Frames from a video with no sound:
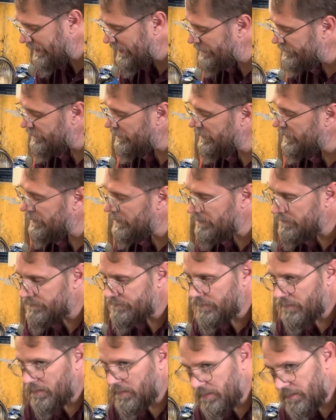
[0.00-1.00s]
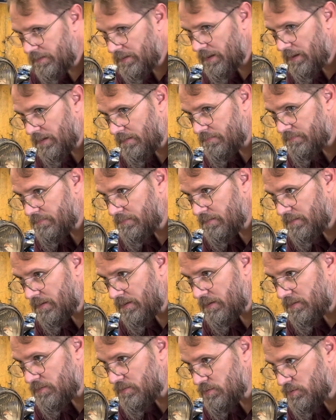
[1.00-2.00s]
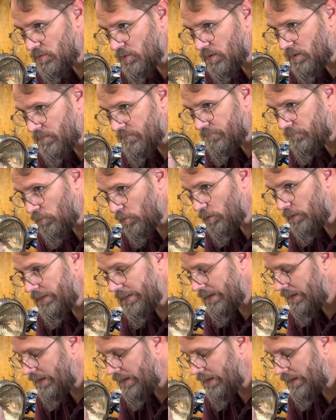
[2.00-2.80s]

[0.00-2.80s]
even get it far enough to fully